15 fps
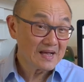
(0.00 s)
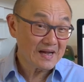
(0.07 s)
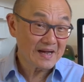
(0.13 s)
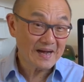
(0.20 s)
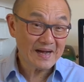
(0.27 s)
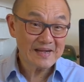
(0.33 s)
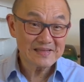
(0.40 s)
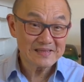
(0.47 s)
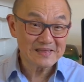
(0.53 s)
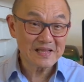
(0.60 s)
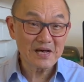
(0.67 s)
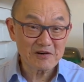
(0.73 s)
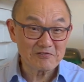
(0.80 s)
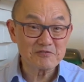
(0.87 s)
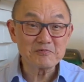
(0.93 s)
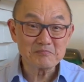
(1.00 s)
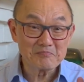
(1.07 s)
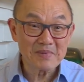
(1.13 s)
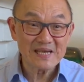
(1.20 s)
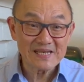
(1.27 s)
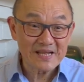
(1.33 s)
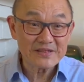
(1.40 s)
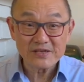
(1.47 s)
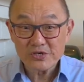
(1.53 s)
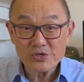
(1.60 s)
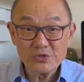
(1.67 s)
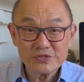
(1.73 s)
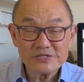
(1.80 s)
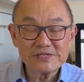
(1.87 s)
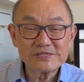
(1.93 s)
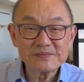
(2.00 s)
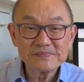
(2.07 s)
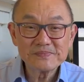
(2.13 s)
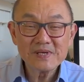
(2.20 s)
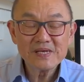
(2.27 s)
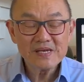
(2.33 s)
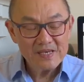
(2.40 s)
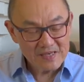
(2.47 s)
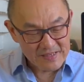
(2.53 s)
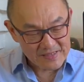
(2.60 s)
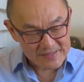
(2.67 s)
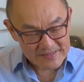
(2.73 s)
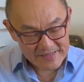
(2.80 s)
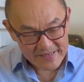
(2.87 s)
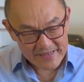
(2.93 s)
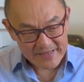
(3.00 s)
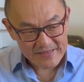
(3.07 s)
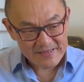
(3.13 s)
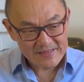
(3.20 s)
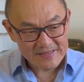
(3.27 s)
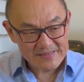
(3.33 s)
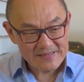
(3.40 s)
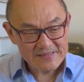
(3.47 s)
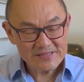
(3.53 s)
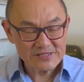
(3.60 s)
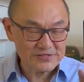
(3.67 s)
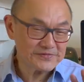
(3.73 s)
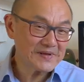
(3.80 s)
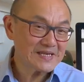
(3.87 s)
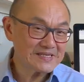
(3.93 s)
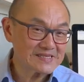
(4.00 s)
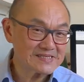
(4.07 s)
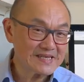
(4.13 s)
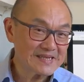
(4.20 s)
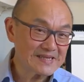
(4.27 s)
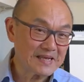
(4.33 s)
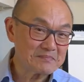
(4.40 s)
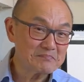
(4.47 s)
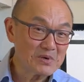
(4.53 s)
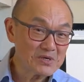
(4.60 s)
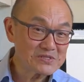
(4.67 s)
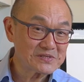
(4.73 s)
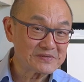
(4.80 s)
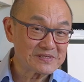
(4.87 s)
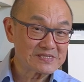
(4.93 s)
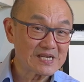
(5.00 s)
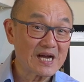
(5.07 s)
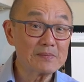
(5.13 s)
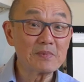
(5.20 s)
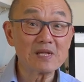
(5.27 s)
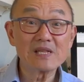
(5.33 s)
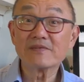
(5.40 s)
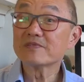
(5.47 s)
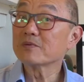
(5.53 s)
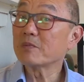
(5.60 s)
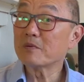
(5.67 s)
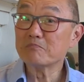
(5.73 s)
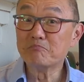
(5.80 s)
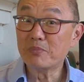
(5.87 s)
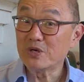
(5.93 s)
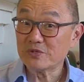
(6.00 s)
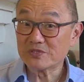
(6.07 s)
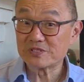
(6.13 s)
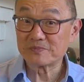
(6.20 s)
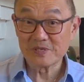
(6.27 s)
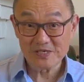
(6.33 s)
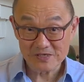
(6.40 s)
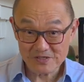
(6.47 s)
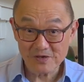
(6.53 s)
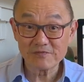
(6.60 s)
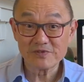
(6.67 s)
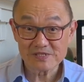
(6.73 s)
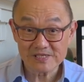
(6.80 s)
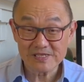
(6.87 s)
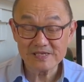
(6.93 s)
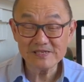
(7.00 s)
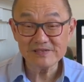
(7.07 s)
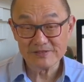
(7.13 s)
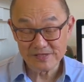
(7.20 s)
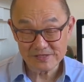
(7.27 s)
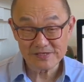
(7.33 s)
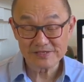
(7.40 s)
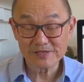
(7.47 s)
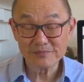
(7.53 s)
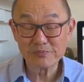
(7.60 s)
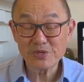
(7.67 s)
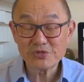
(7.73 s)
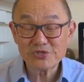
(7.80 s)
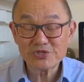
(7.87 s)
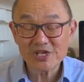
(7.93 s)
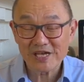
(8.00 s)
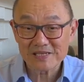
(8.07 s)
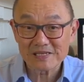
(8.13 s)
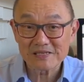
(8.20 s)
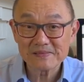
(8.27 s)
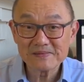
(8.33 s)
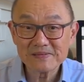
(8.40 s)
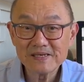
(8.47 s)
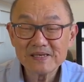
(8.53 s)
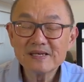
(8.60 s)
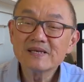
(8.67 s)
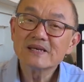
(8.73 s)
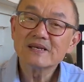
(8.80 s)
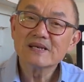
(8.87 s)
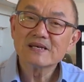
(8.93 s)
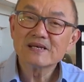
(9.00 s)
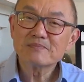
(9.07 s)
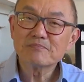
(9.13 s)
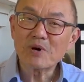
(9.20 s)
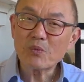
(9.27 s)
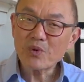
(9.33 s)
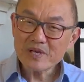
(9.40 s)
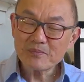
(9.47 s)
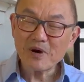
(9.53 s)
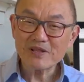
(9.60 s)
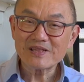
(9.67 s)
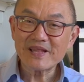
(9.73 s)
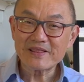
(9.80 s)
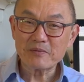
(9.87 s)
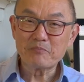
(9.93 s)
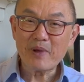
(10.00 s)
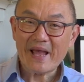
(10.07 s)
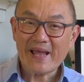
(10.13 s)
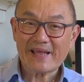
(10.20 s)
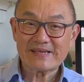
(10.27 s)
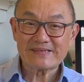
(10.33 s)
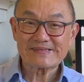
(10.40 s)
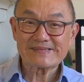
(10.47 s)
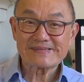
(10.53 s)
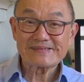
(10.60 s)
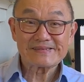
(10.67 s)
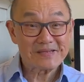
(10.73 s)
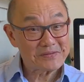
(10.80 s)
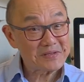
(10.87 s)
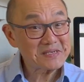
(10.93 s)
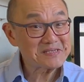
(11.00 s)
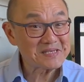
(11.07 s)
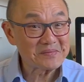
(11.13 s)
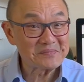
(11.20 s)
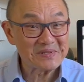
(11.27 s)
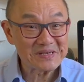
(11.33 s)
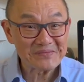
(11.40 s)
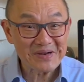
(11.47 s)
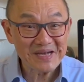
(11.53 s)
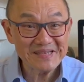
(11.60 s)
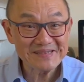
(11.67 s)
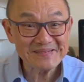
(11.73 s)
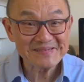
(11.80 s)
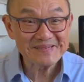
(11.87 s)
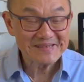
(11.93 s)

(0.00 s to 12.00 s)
I love my leather goods. Yeah, it's fair to say that most of the time I love them on boots because obviously this is a boot channel. But what about leather bags? Now there's something, right?